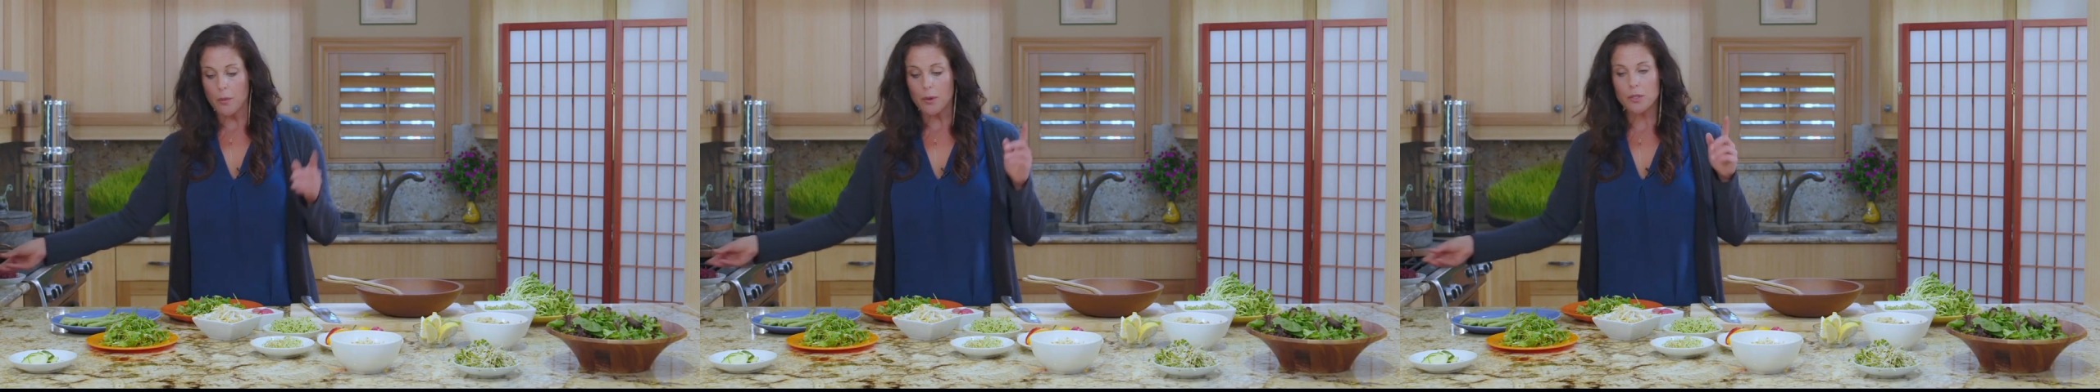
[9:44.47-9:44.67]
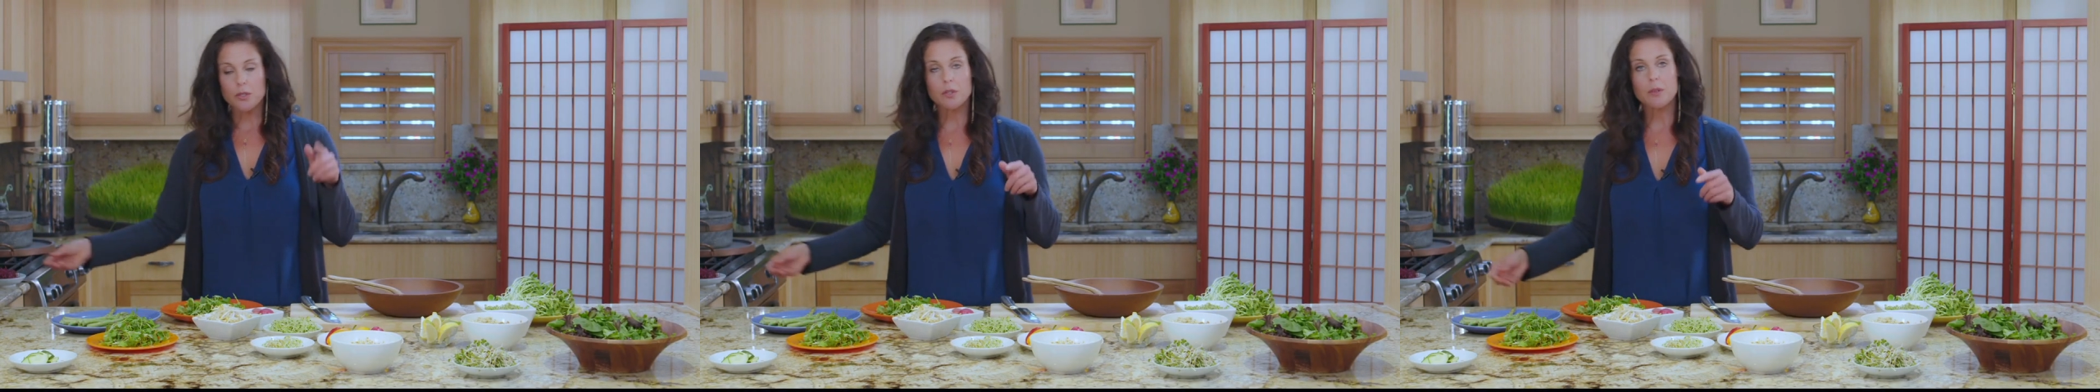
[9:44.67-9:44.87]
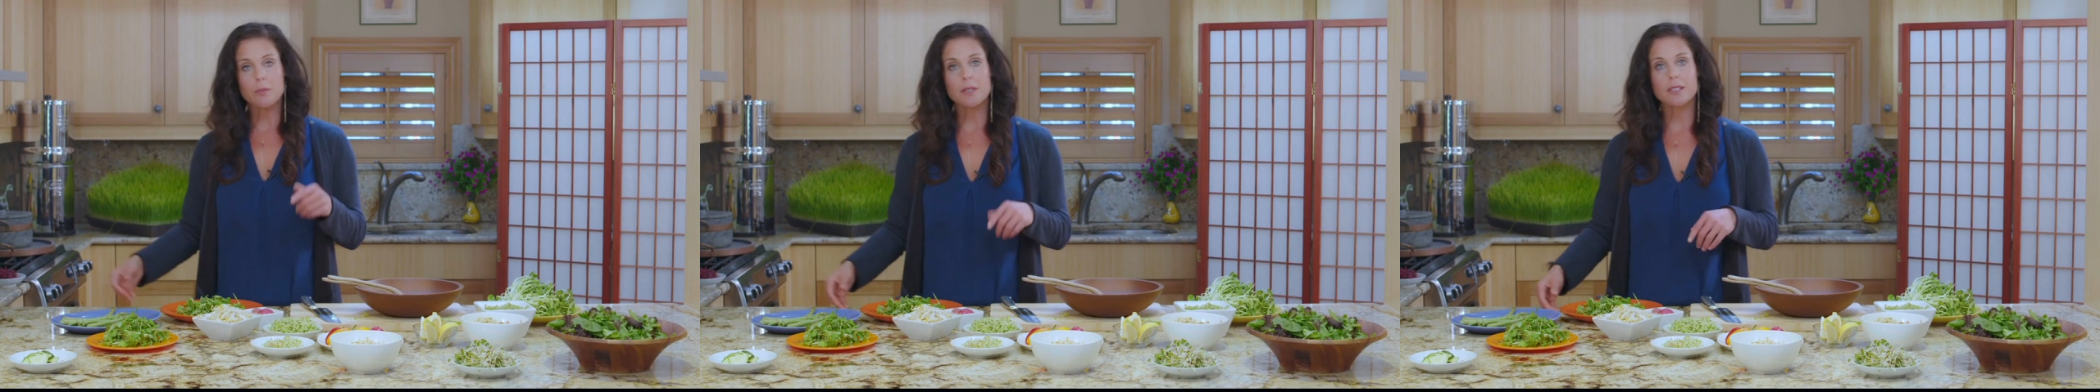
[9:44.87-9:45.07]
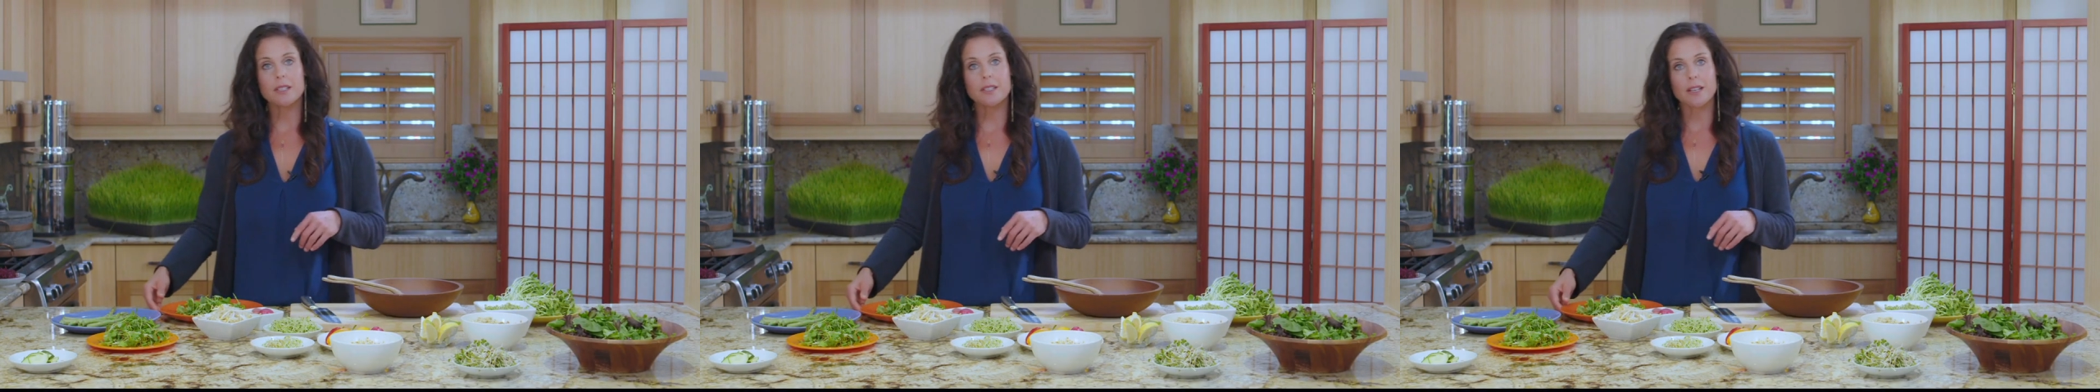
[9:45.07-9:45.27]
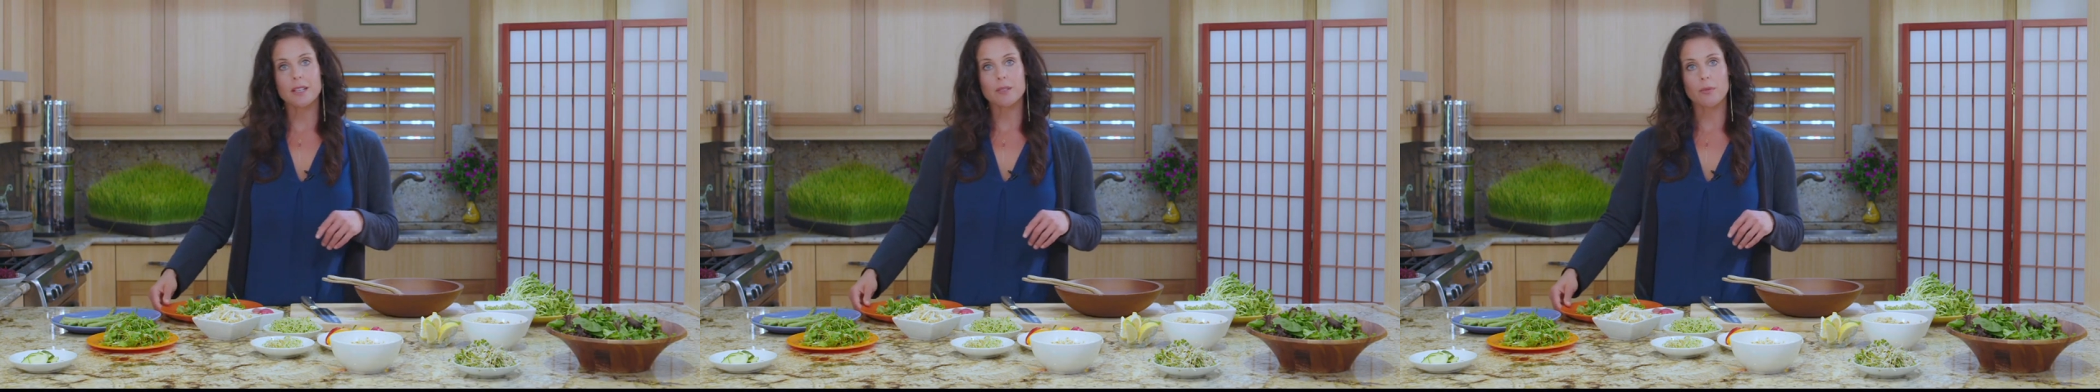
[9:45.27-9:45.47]
want you to be
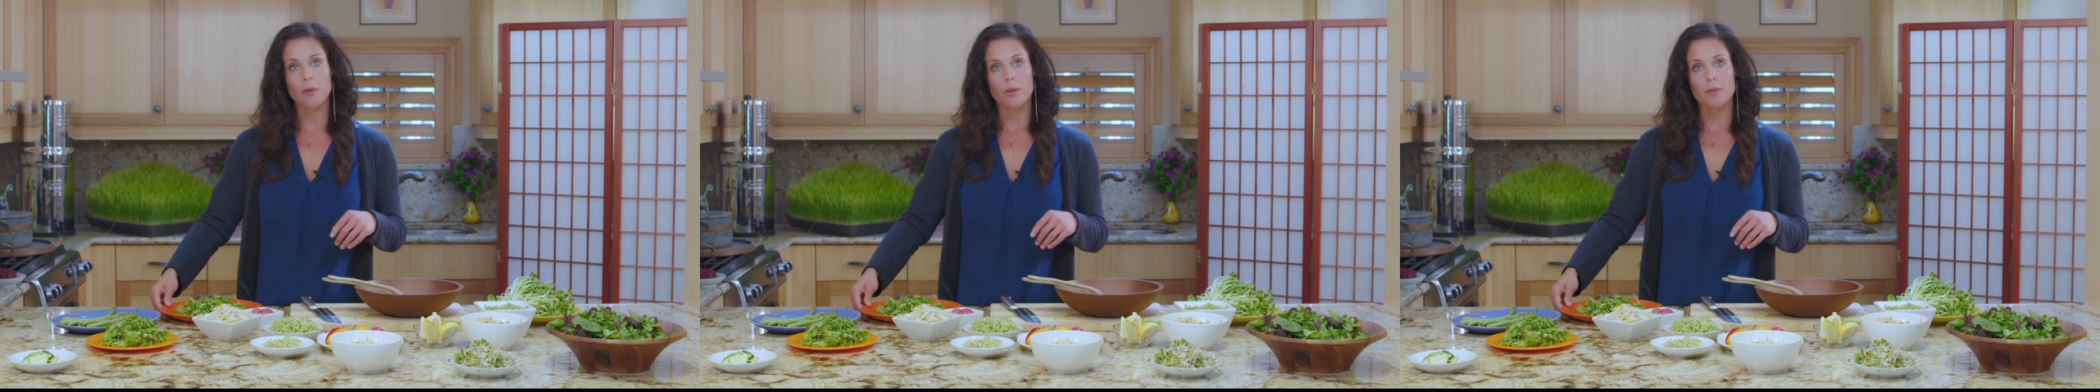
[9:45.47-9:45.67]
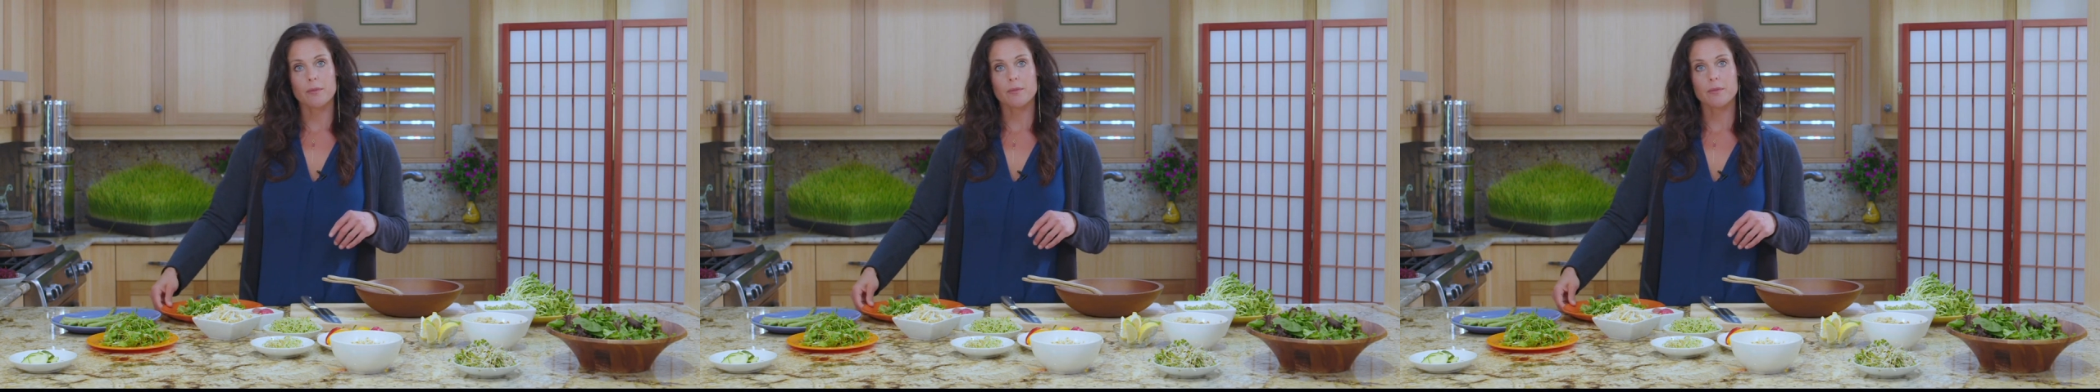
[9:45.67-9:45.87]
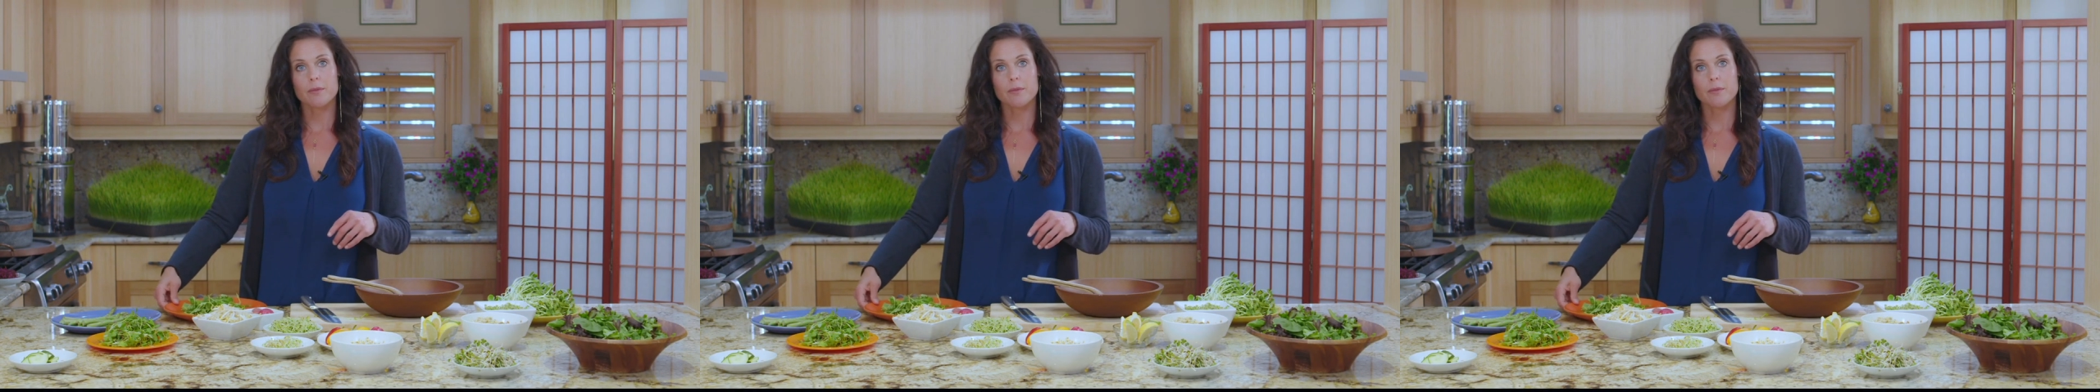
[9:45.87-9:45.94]
successful.